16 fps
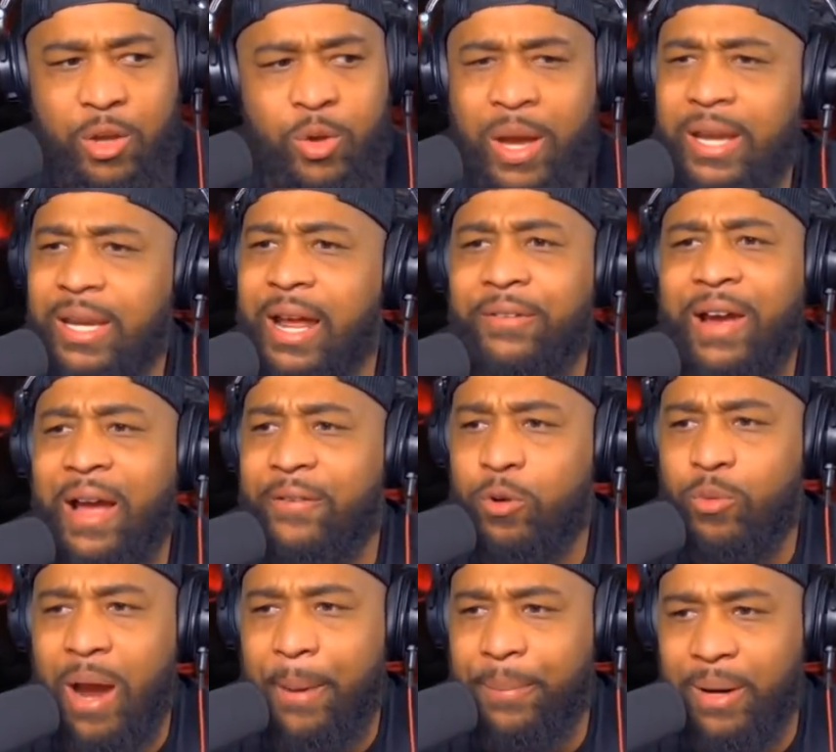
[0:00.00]
you ain't never have a
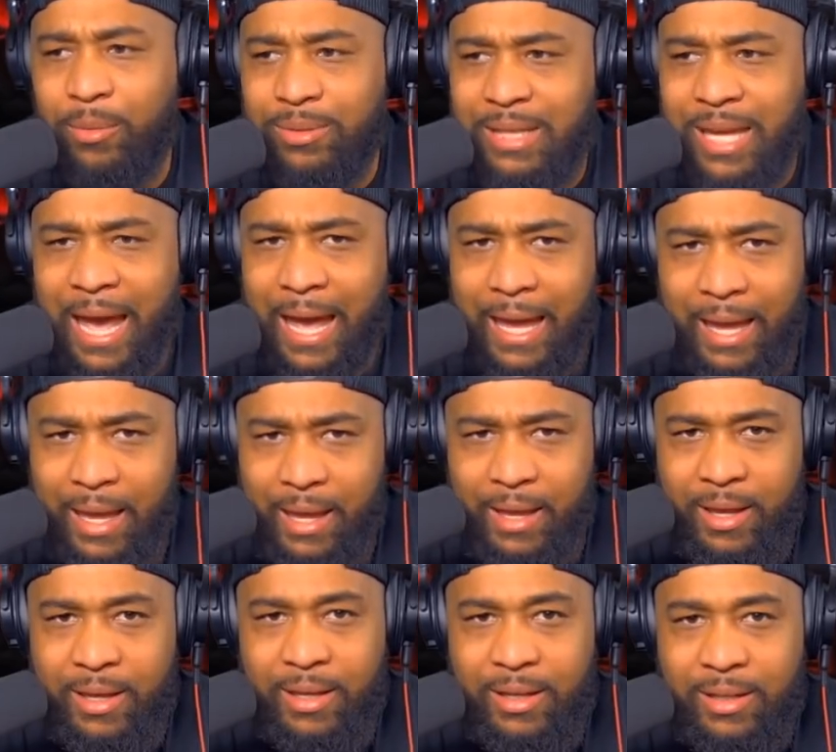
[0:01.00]
rapper that was gay.
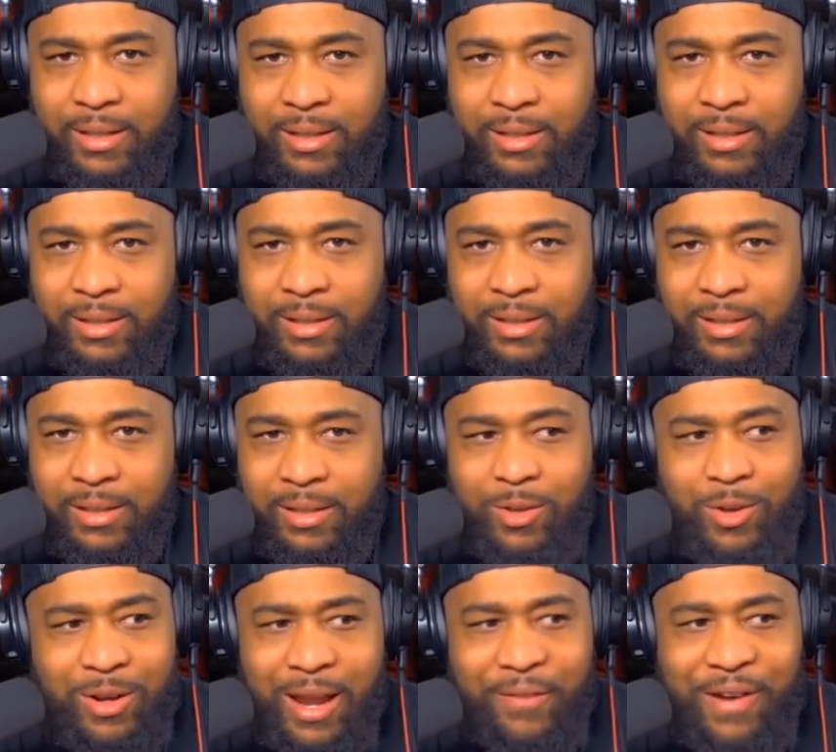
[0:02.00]

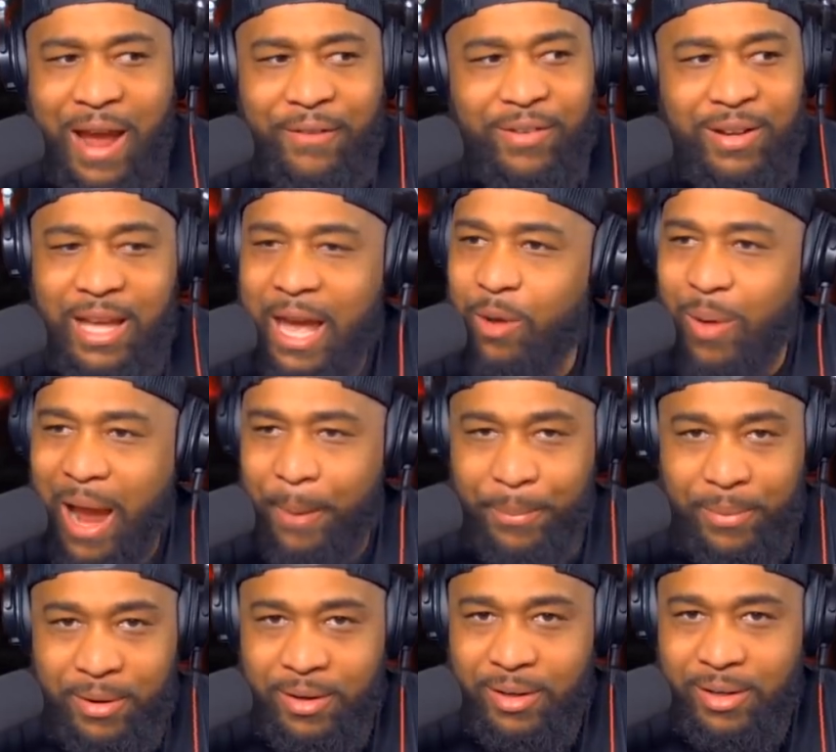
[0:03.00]
You'll never have a gay rapper.